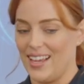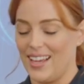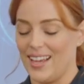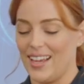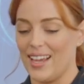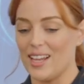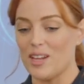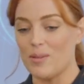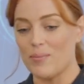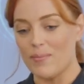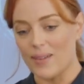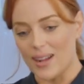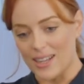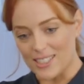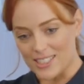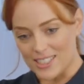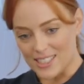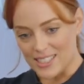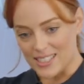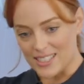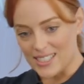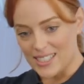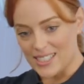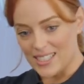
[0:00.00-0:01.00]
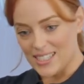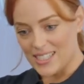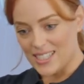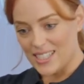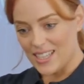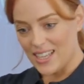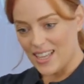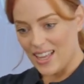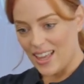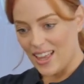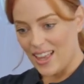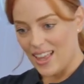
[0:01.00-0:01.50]
And imagine
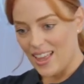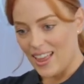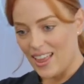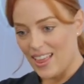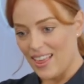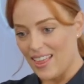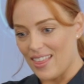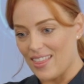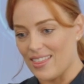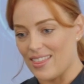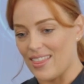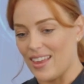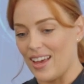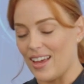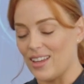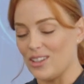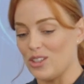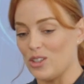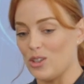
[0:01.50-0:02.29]
that